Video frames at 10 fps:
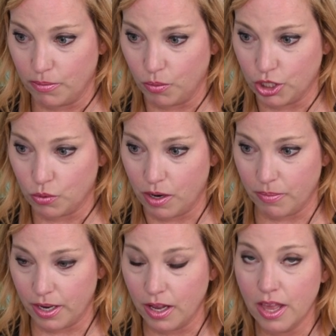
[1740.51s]
which one,
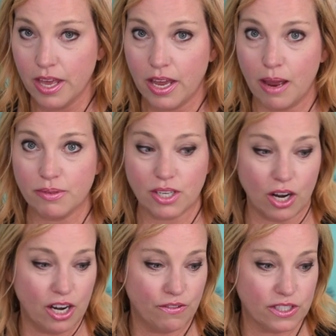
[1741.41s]
but I'm
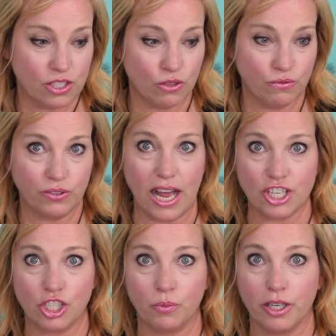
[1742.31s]
sorry if it's too
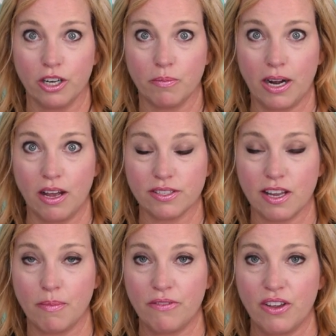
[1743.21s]
flashy weird, but I also have
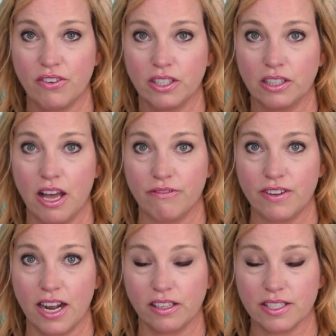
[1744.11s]
my favorite love
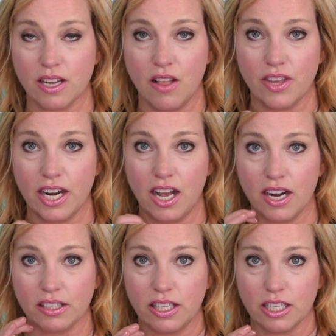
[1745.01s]
necklace on that I got
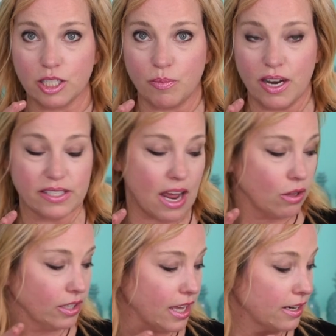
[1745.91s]
at the Express
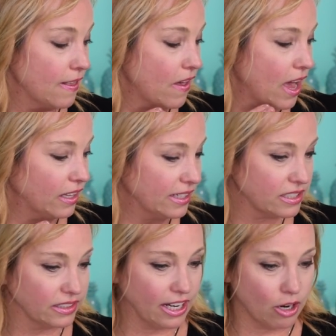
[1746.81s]
outlet. I like to
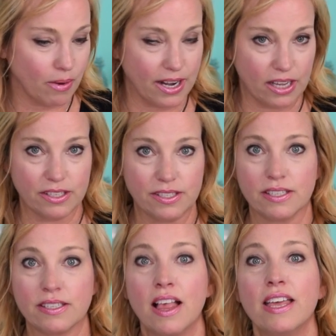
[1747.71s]
layer my
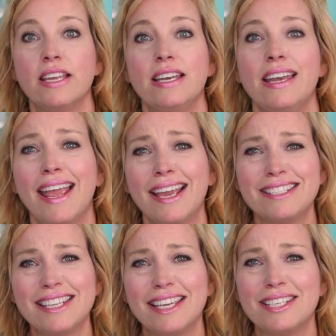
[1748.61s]
necklaces. Nancy
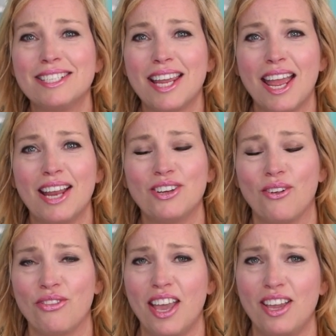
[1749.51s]
and
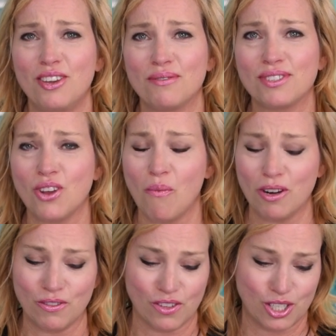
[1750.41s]
Daniel, thank you so
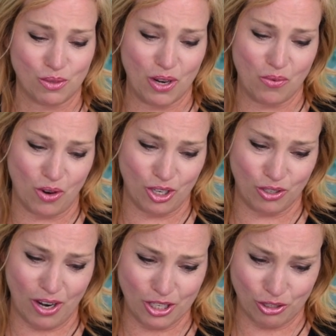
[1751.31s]
much for the sweet words. You
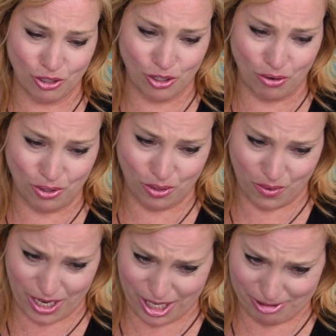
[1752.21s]
guys are so
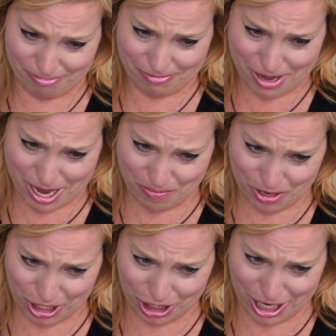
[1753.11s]
sweet. I
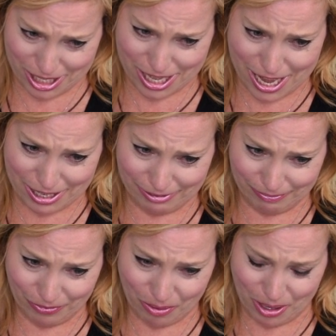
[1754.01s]
appreciate that.
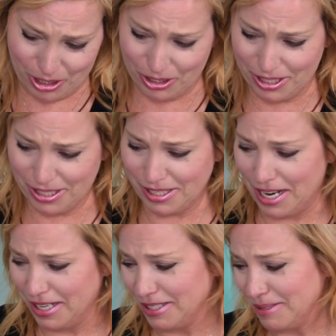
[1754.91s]
Oh my goodness
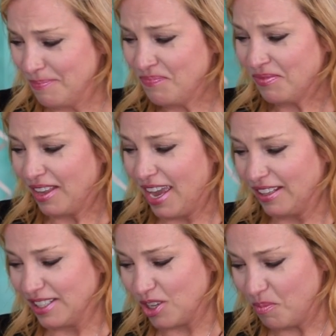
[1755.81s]
sakes. Okay,
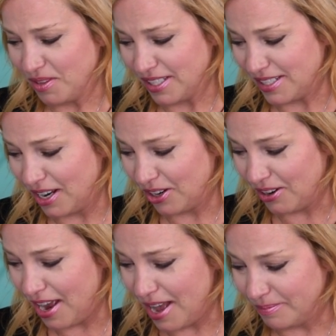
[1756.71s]
let's open this sucker
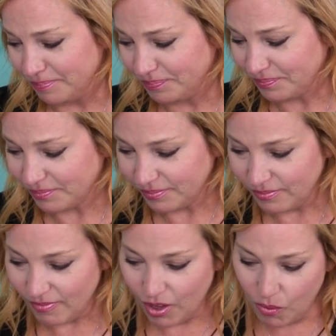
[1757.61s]
up.
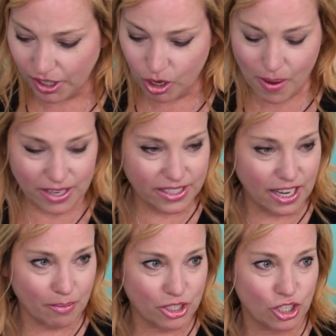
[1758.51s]
Wanna go back to
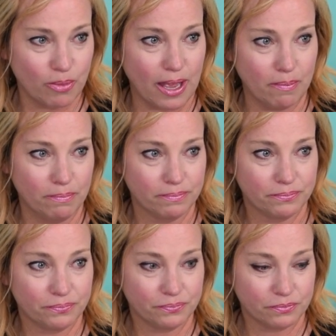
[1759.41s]
camera two, babe?
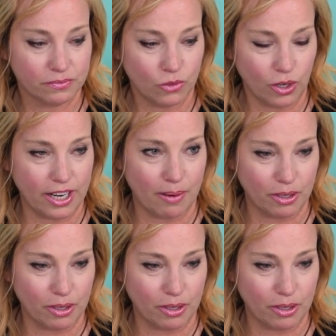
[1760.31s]
Or camera,